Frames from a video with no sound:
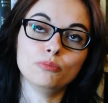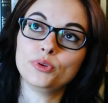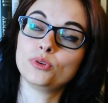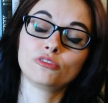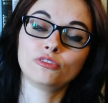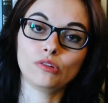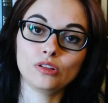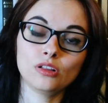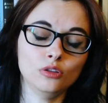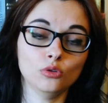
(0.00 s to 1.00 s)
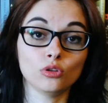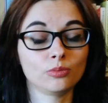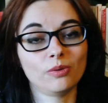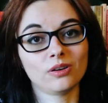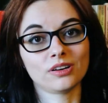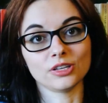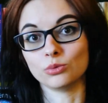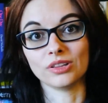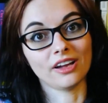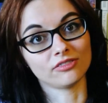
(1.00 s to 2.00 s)
beautiful notebook you
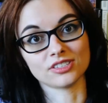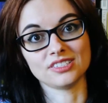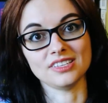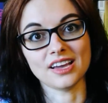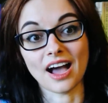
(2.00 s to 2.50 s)
will ever see.